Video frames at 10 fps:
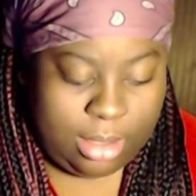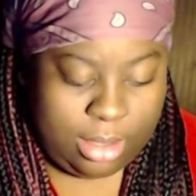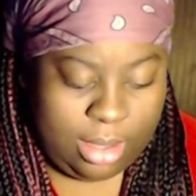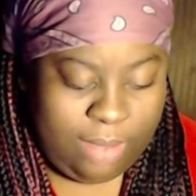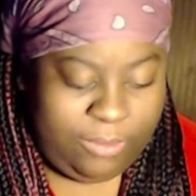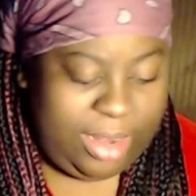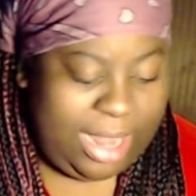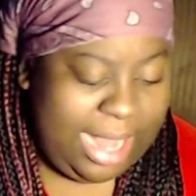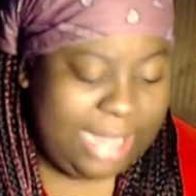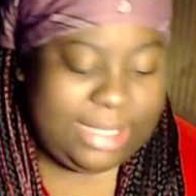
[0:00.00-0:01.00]
For
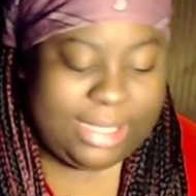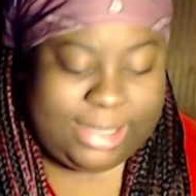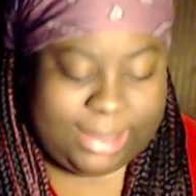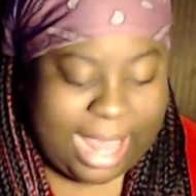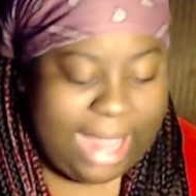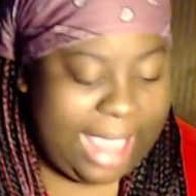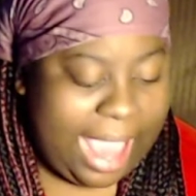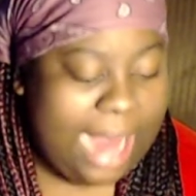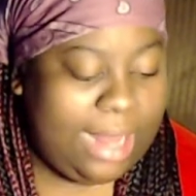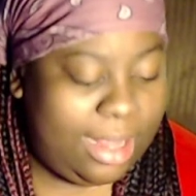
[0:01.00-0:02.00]
Isa's sake,
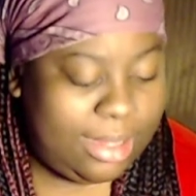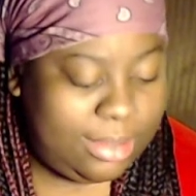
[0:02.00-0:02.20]
Alice.